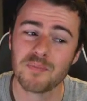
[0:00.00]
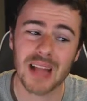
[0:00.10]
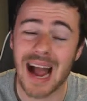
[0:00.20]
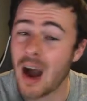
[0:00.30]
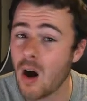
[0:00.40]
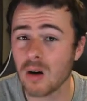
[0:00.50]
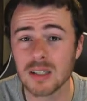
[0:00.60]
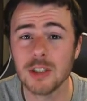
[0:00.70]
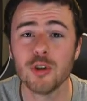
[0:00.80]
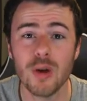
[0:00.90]
I
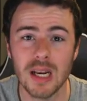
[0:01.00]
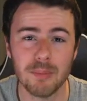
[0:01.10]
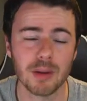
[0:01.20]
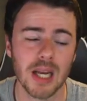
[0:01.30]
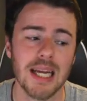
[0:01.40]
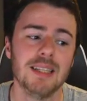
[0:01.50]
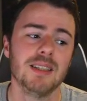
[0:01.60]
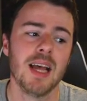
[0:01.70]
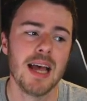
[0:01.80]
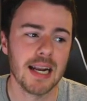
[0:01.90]
hardly do any planes
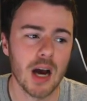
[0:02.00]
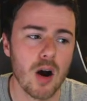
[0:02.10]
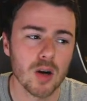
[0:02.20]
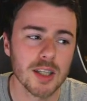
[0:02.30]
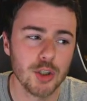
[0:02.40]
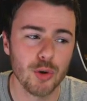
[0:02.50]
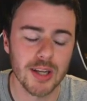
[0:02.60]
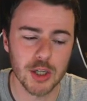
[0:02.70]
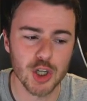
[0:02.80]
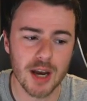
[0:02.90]
and I hardly do
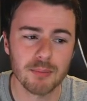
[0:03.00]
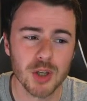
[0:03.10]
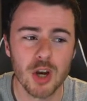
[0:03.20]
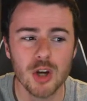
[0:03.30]
any ships,